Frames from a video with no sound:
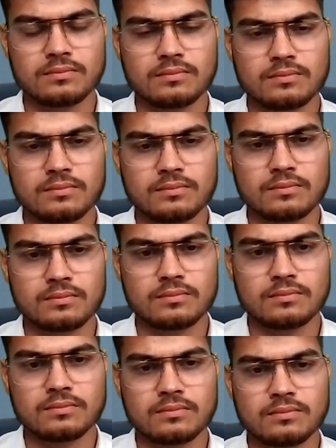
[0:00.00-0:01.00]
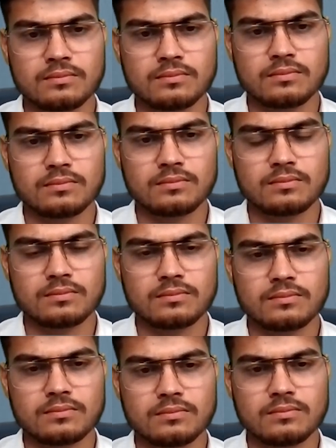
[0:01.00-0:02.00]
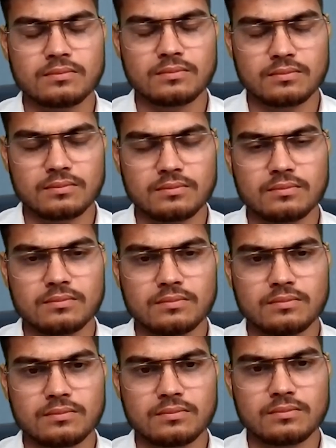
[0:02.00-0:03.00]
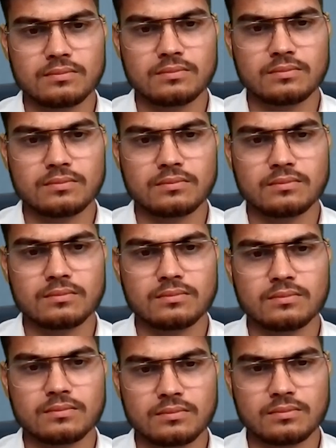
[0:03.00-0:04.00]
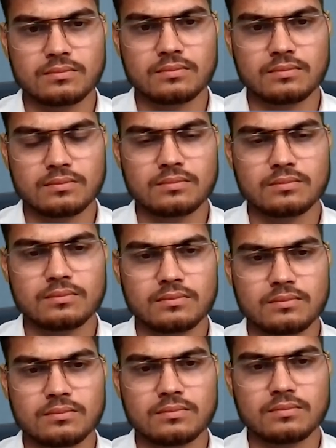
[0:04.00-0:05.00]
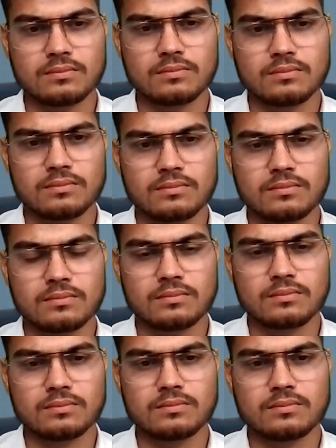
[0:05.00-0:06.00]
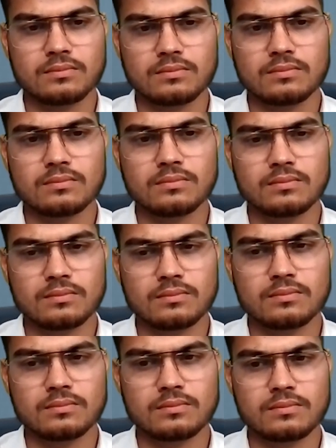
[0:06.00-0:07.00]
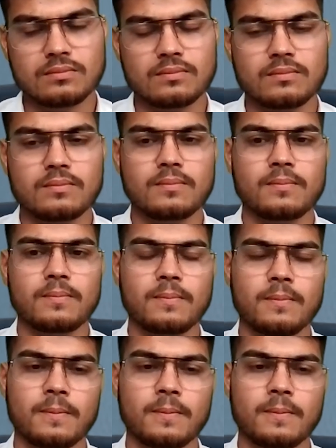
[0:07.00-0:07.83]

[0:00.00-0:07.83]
This person isn't speaking.